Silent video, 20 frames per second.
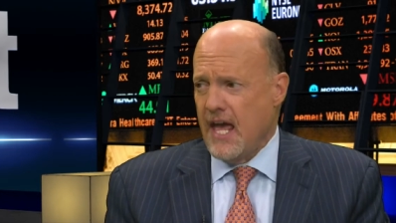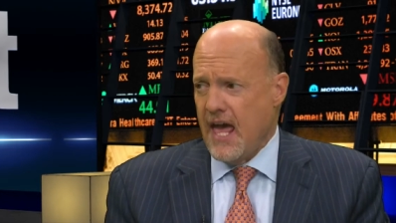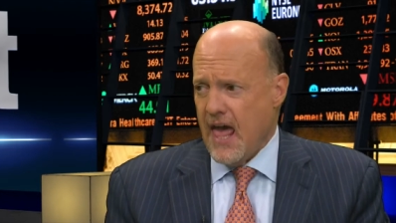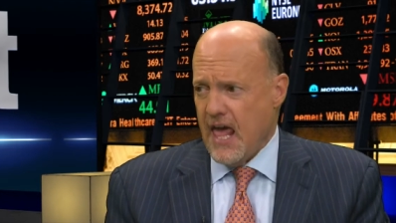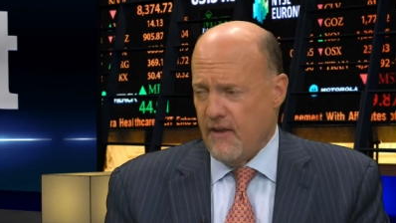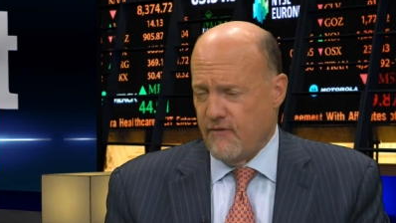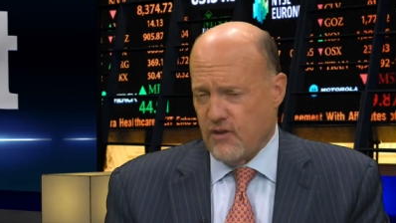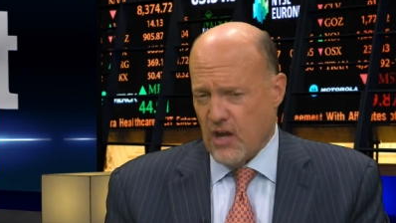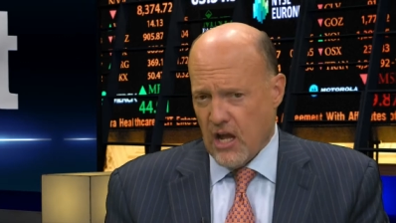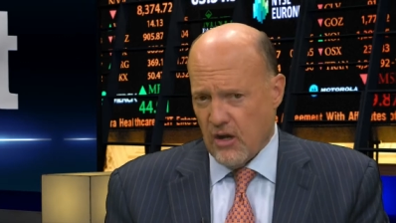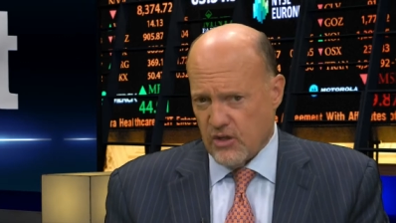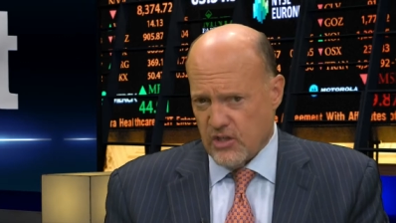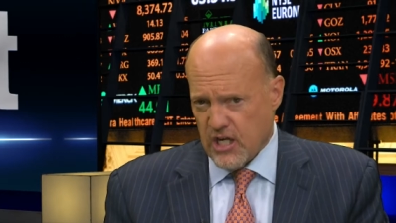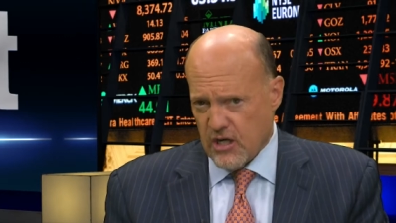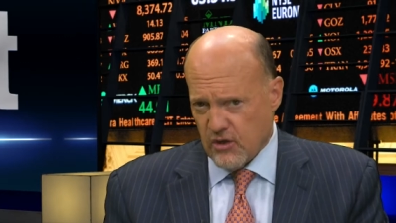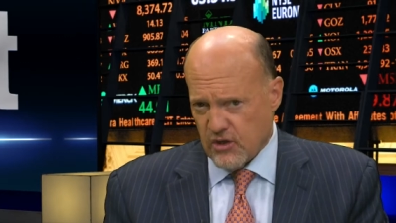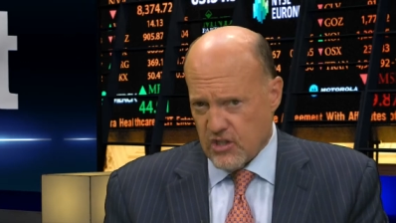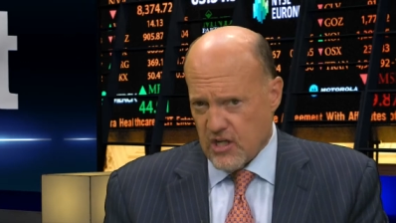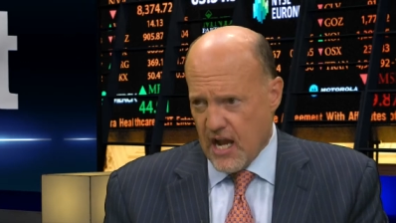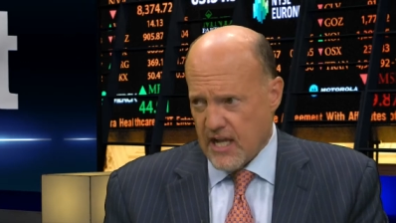And if Dollar
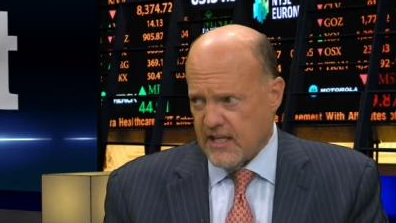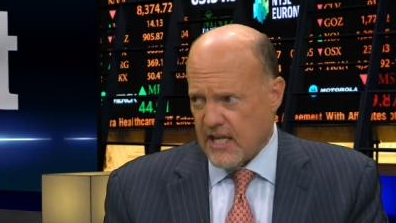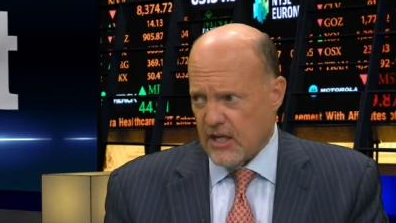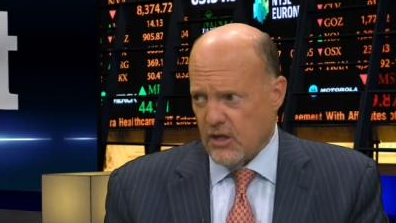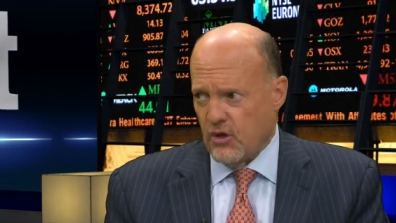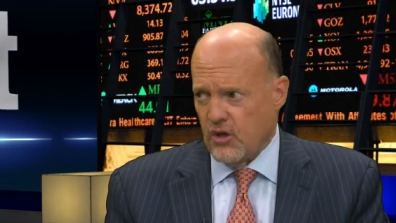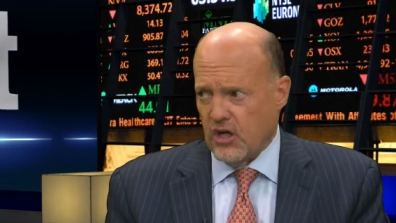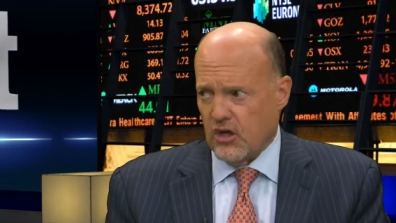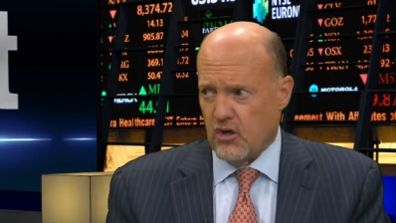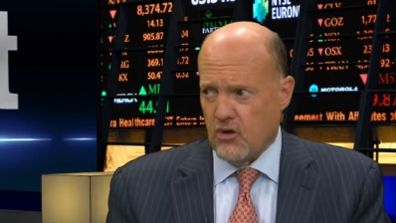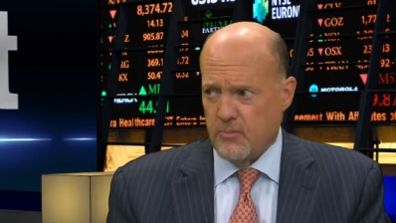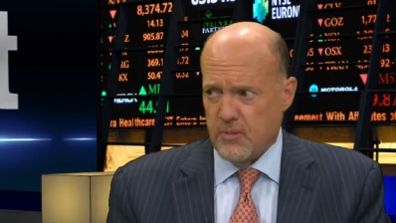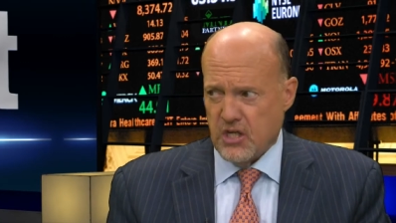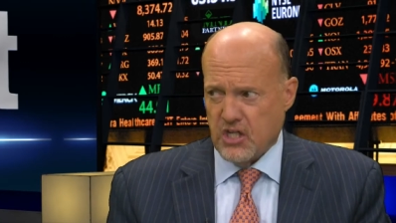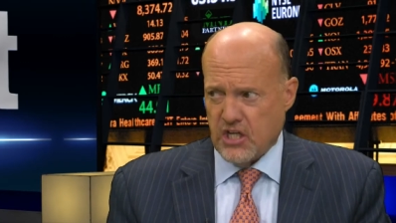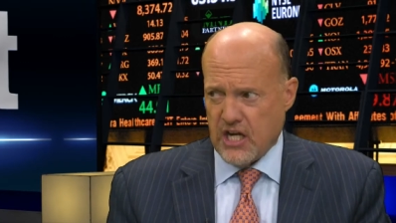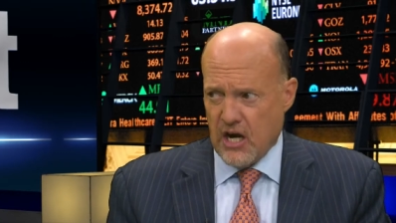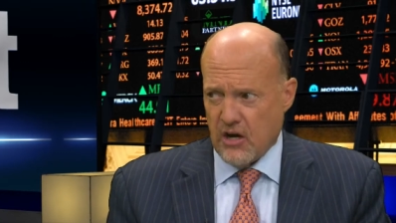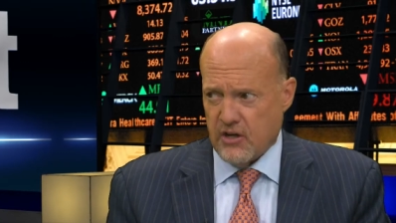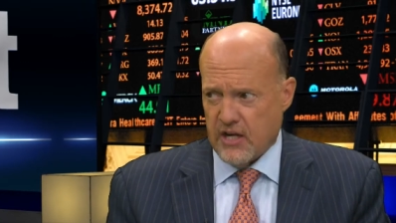General's not that good, it could be
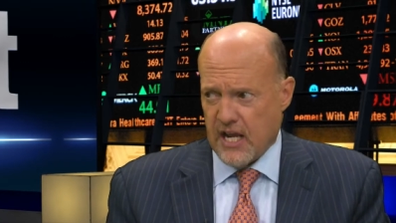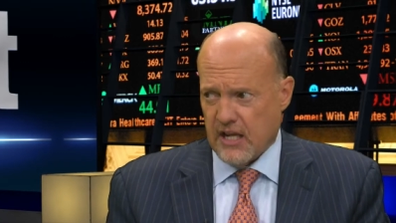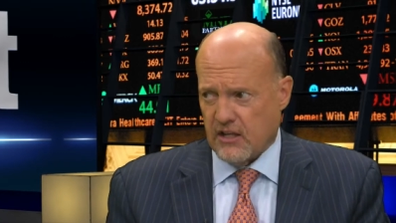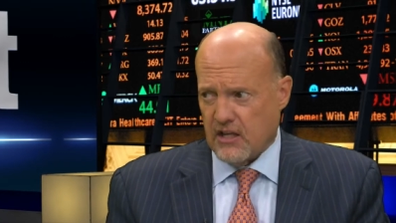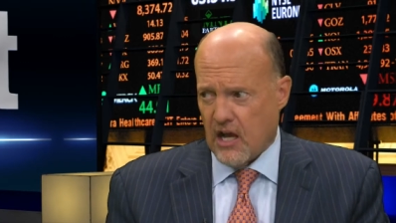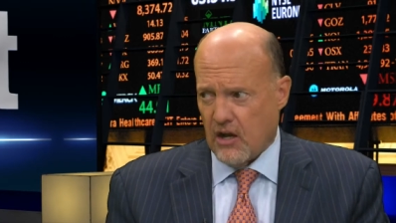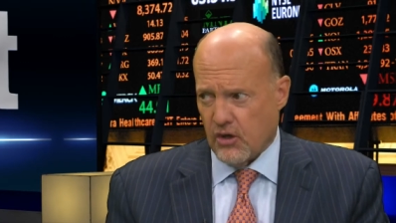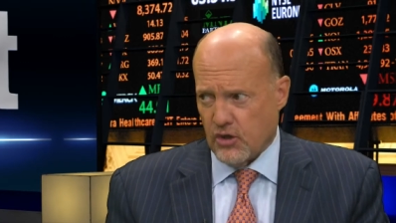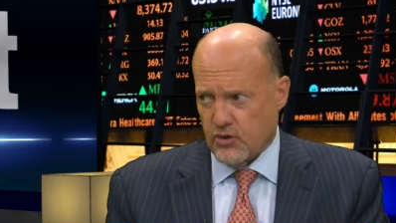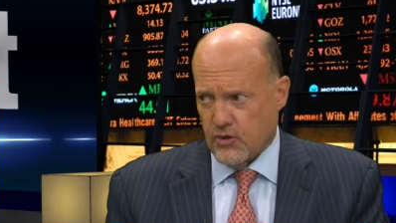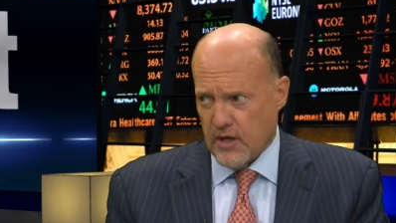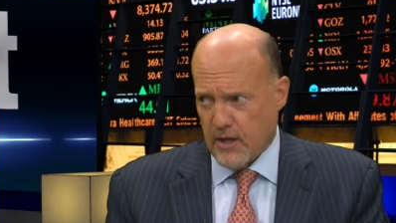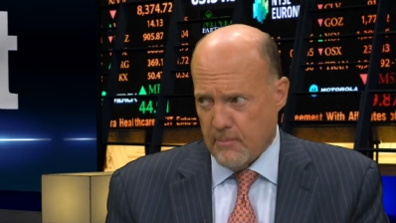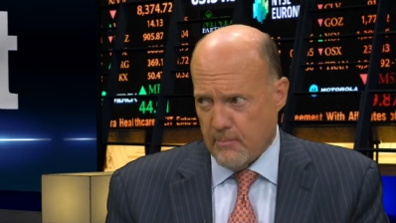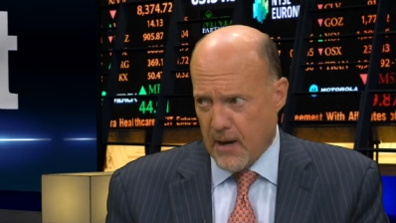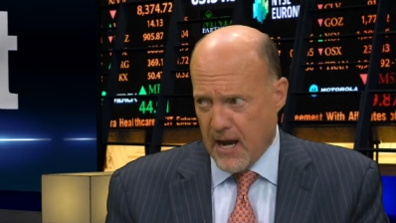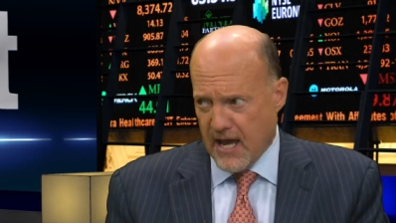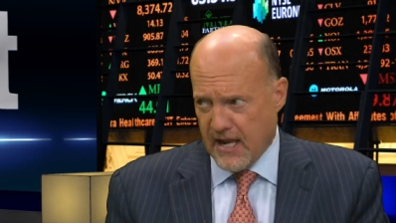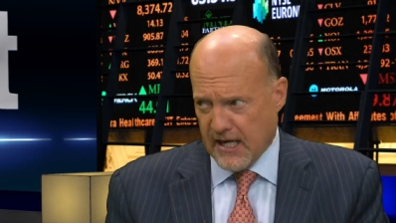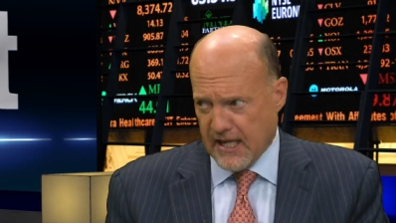share take Dollar Tree
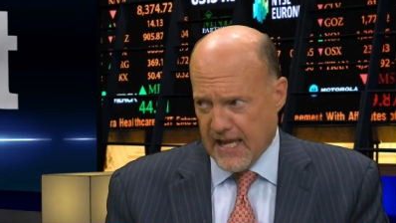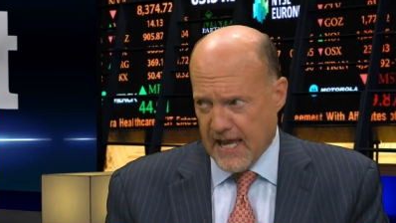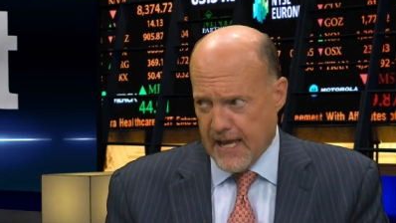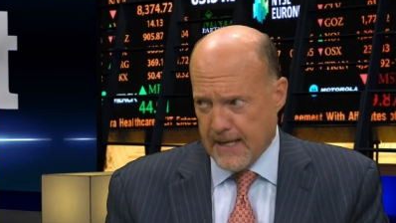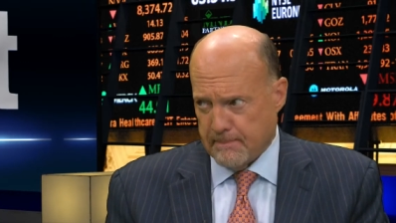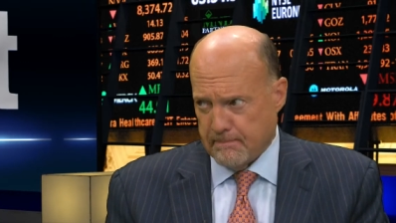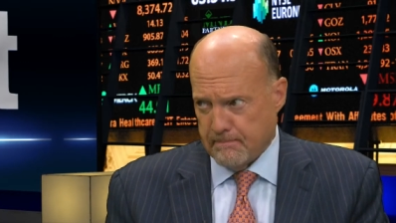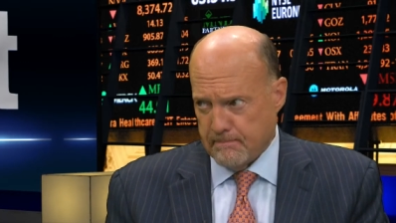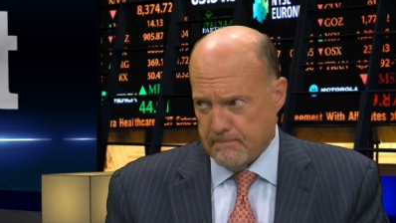and buy it again.